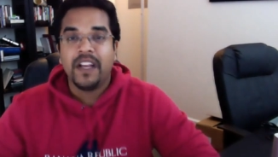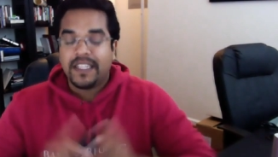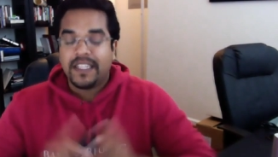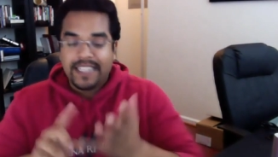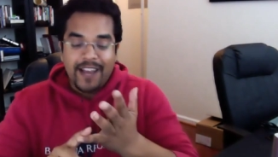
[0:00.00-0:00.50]

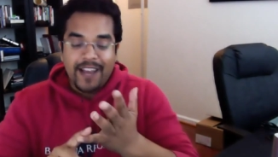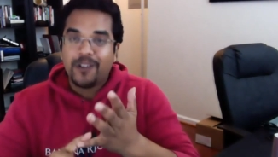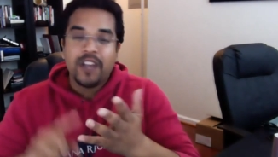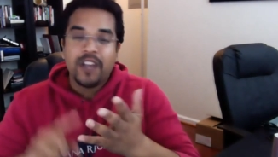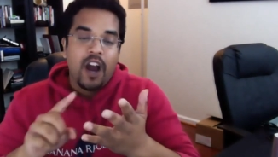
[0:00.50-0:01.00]

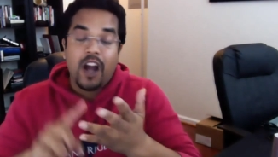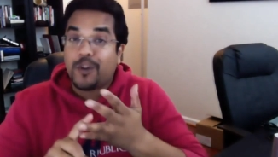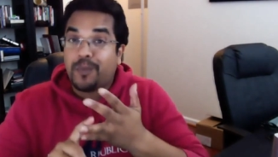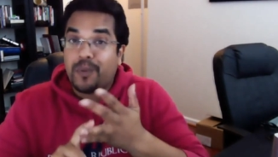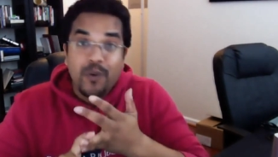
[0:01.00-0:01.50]
sales,
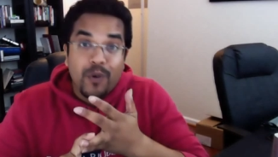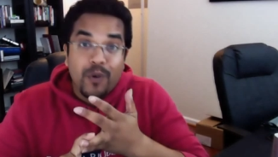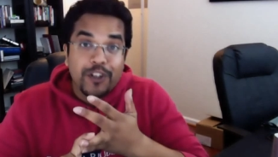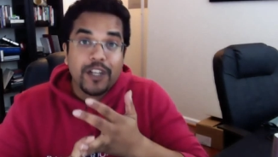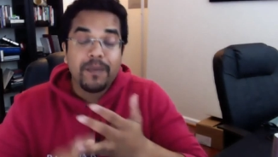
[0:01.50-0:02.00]

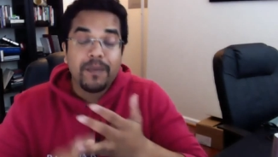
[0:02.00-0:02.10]
entrepreneurship.